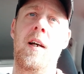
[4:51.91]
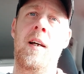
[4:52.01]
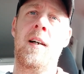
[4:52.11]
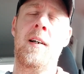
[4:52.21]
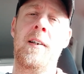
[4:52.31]

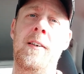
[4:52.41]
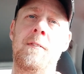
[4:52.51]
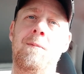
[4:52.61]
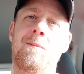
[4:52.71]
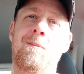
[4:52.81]

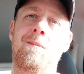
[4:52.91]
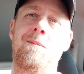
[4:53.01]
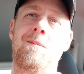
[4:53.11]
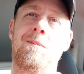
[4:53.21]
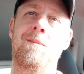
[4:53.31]
uh, I
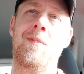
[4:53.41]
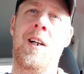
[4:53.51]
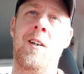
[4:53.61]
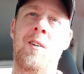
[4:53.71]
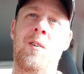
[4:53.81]

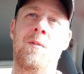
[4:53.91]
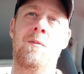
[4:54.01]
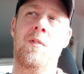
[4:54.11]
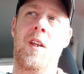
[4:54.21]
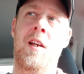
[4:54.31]
don't know.
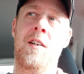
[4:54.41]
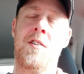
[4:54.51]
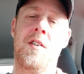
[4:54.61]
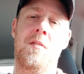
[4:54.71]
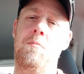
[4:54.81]

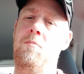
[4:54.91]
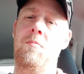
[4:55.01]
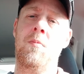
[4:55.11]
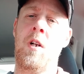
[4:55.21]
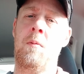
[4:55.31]
It's
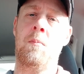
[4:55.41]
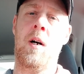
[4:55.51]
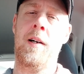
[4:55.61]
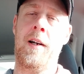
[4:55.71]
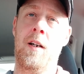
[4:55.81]
not
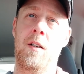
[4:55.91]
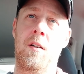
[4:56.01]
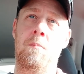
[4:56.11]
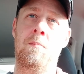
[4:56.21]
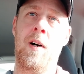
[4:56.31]
my
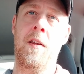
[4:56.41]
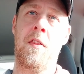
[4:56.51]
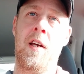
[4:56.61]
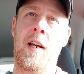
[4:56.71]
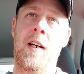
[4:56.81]
my
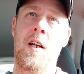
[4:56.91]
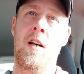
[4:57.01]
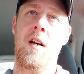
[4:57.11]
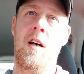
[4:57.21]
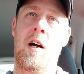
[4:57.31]
thing.
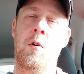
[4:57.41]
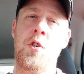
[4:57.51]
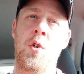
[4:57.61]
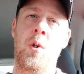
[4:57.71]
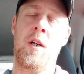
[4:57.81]
I was
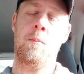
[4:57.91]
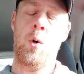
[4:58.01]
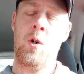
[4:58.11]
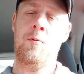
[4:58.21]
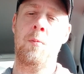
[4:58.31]
doing it
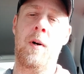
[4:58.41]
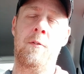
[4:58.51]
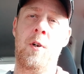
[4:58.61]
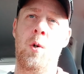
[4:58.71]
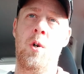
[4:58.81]
more for my
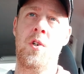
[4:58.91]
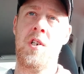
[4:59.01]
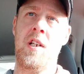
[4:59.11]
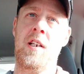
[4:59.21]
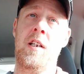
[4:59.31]
viewers,
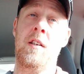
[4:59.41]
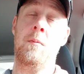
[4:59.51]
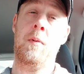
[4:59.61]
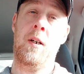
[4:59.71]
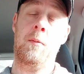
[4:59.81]
thinking
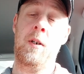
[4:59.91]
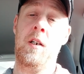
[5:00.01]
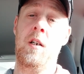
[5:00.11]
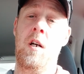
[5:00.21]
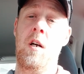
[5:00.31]
that
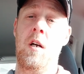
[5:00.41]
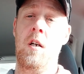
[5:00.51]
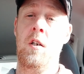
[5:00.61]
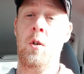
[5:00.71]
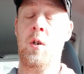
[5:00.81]
maybe
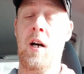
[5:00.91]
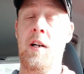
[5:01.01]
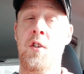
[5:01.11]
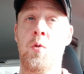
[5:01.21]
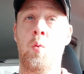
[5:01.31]
you
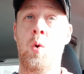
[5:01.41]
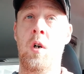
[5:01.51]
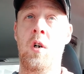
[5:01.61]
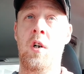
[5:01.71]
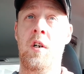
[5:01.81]
guys
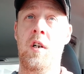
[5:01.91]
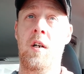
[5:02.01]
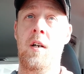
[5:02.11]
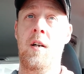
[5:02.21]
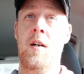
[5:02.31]
would
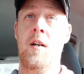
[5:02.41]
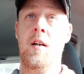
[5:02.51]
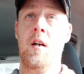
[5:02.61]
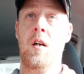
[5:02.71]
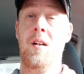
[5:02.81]

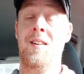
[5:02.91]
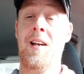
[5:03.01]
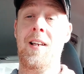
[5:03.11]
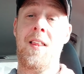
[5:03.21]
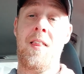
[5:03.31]

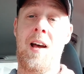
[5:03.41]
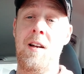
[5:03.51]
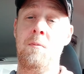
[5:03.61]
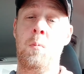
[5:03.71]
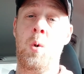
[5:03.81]
like
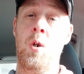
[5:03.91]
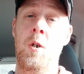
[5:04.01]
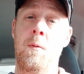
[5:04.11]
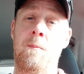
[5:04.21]
that more